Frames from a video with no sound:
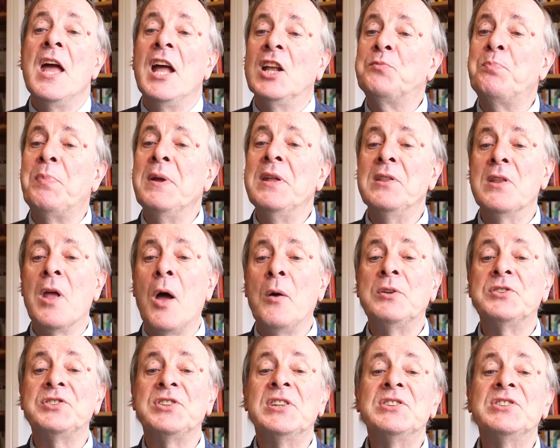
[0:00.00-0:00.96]
It's been
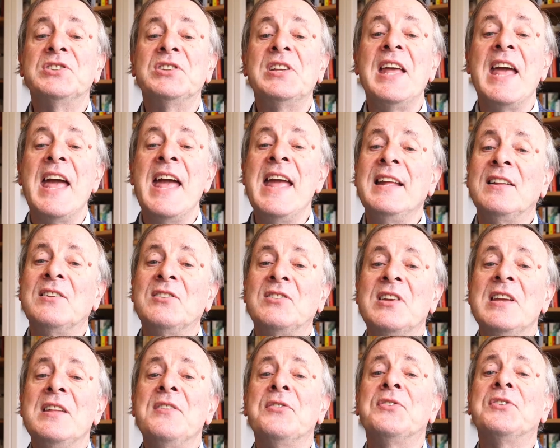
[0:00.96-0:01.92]
known since the
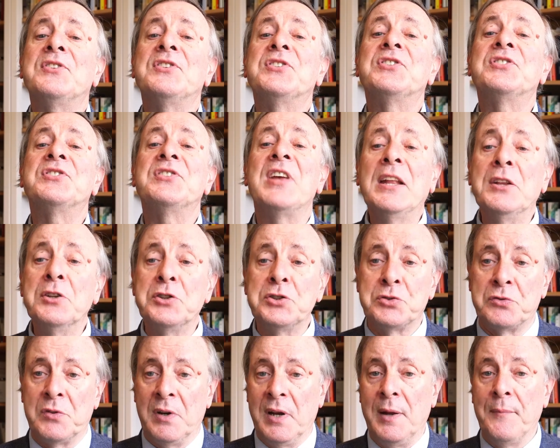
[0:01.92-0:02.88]
18th
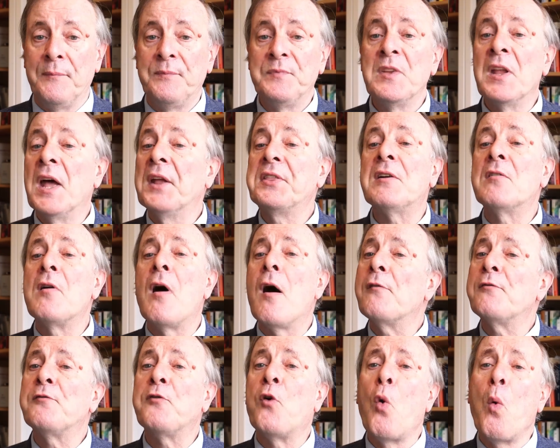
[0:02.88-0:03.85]
century that there
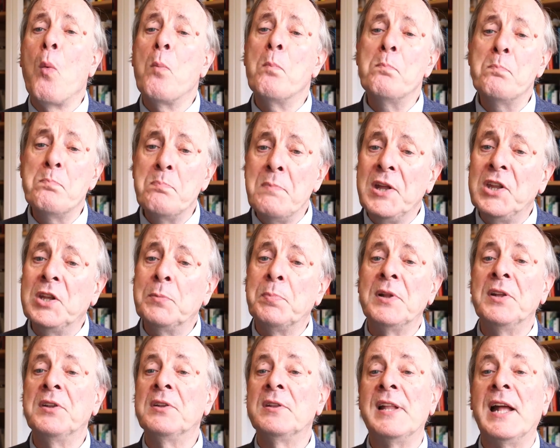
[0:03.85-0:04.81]
are
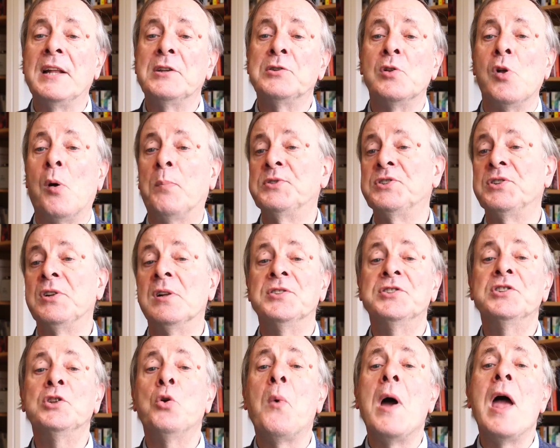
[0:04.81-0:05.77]
formidable intellectual
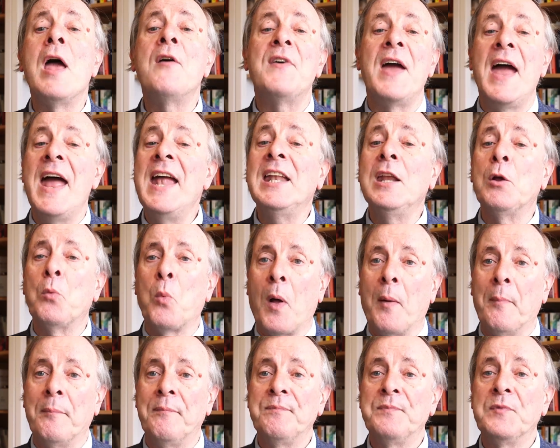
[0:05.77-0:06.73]
obstacles in the way of
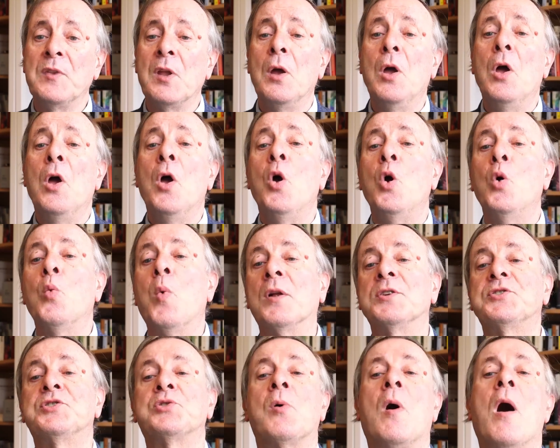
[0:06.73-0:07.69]
anyone who
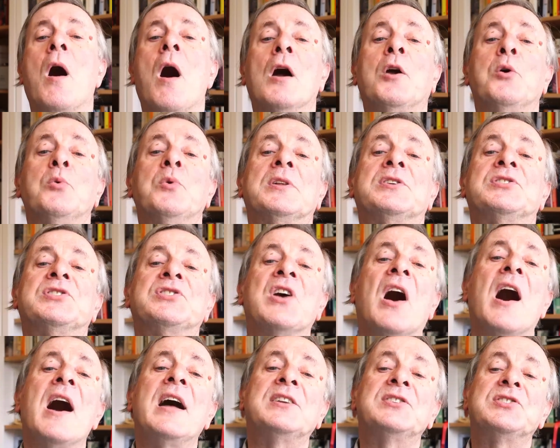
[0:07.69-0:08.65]
wants to argue that
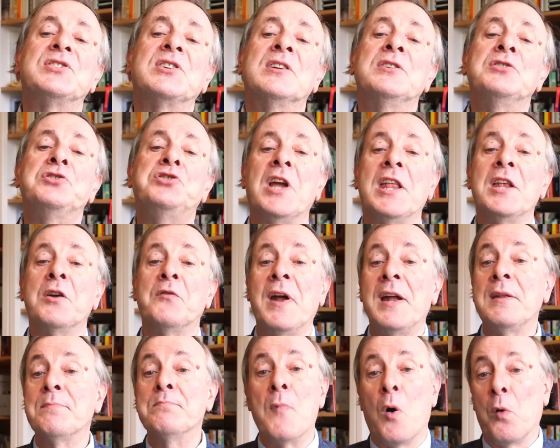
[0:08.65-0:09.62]
science can
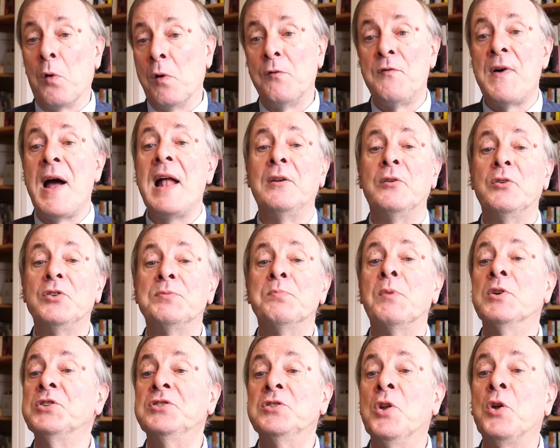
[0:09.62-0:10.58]
generate moral values,
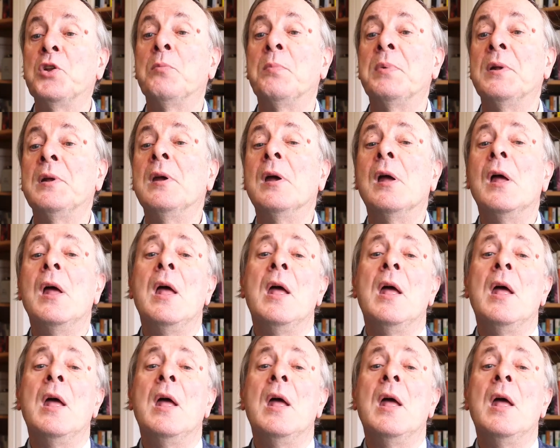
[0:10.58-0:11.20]
most notably